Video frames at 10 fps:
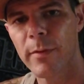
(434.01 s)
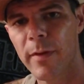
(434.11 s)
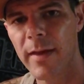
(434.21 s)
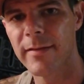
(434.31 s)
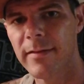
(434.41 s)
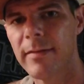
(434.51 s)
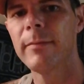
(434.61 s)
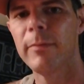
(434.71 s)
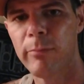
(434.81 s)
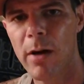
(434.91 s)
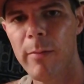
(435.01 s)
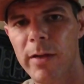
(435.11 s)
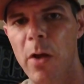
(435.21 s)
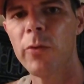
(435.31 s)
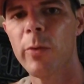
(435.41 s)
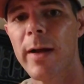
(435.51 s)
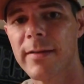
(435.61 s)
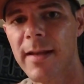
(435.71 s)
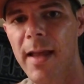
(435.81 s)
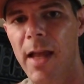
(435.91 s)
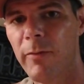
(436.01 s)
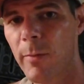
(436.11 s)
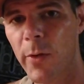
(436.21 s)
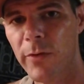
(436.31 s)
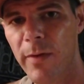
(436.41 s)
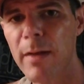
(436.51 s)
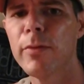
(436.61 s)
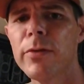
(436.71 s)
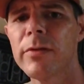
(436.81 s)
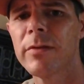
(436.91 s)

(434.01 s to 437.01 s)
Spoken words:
That's probably goes without saying for most vapors,